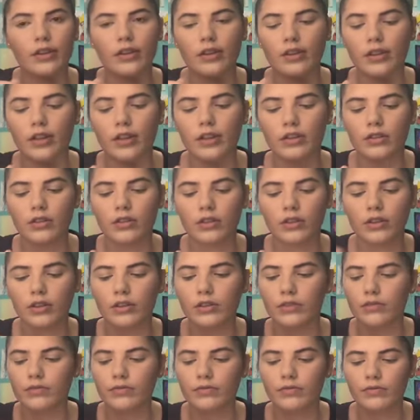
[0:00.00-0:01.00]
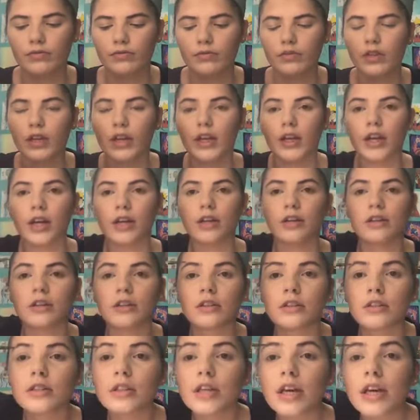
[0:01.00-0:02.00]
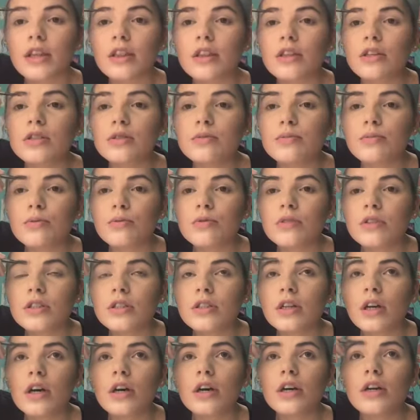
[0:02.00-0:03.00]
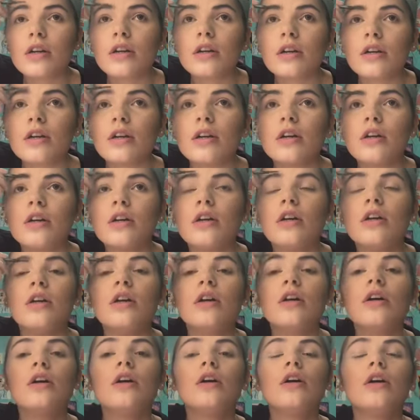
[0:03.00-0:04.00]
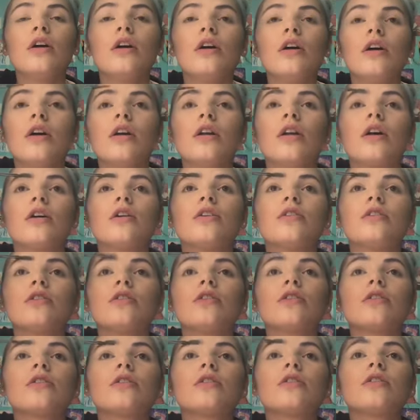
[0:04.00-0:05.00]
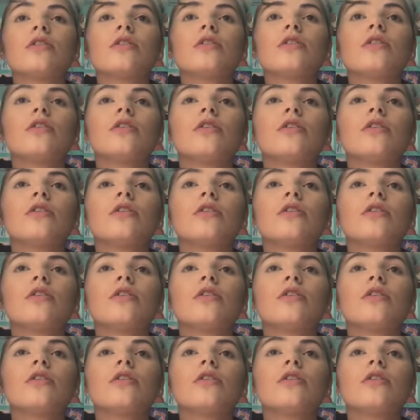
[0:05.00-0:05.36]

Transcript: That's all I know. And I take the spoolie side and I just